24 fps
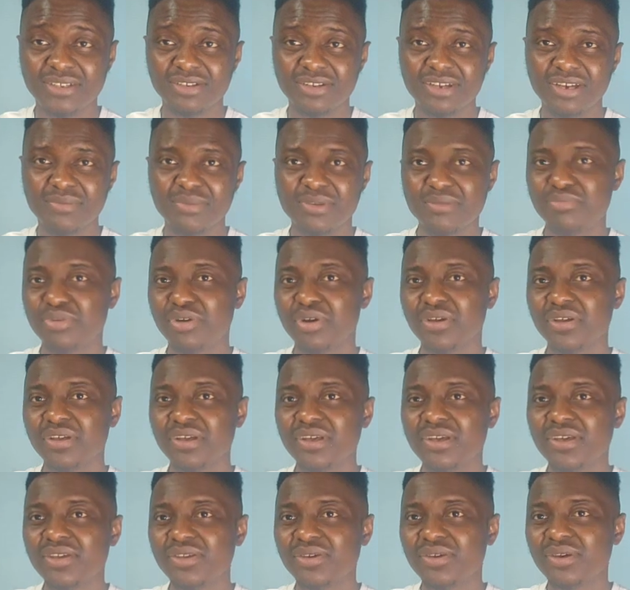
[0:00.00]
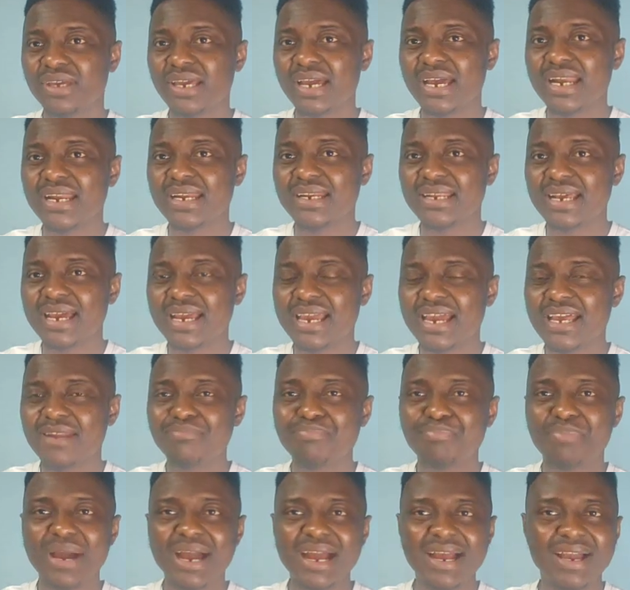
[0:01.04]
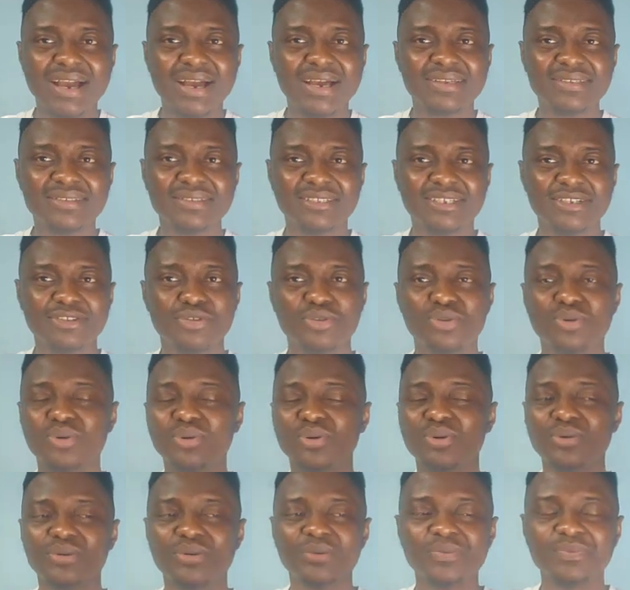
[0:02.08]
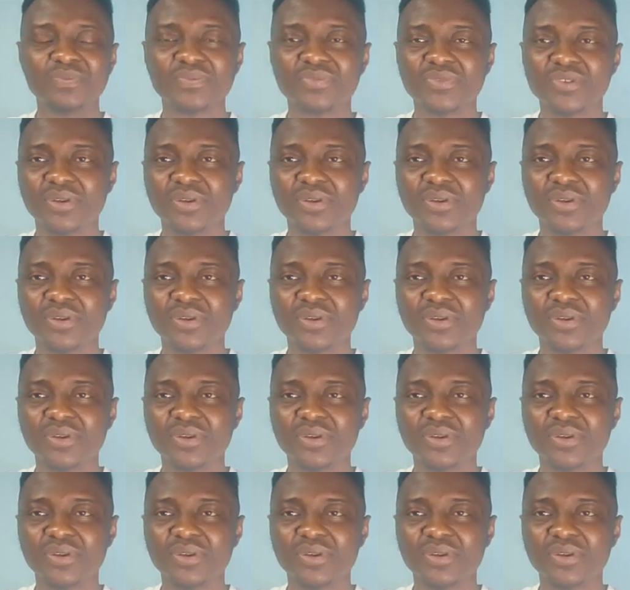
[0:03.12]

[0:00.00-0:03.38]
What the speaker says: You know what I mean? But I can't back Arsenal to go